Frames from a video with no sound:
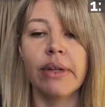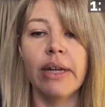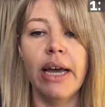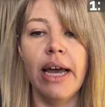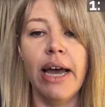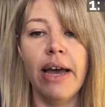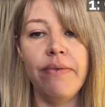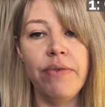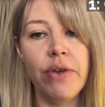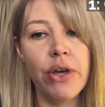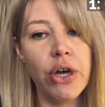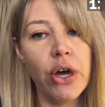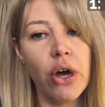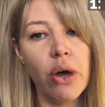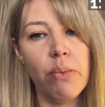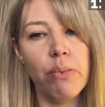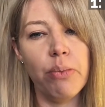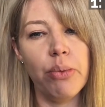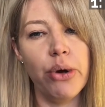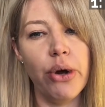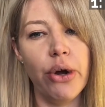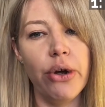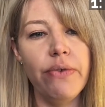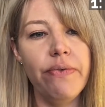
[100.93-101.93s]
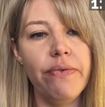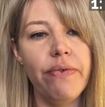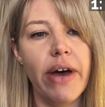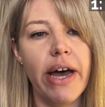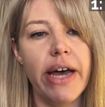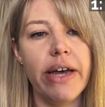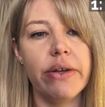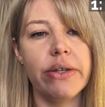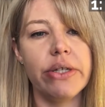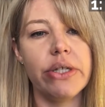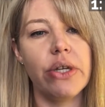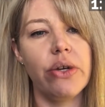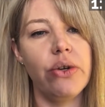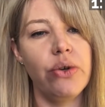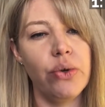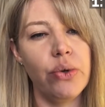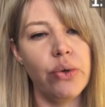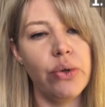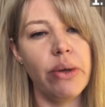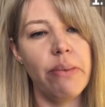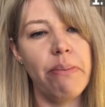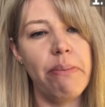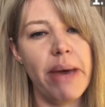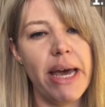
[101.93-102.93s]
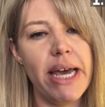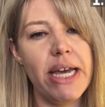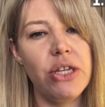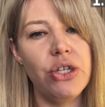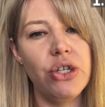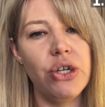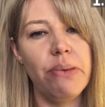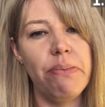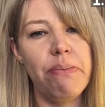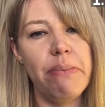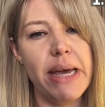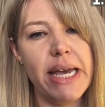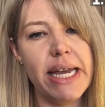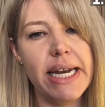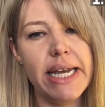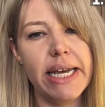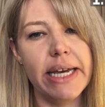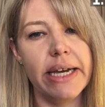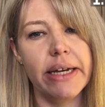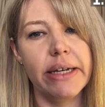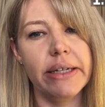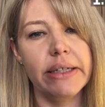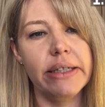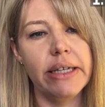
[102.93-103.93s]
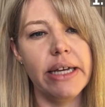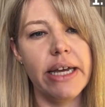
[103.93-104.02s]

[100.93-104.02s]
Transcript: Have you got profiles on all the major media,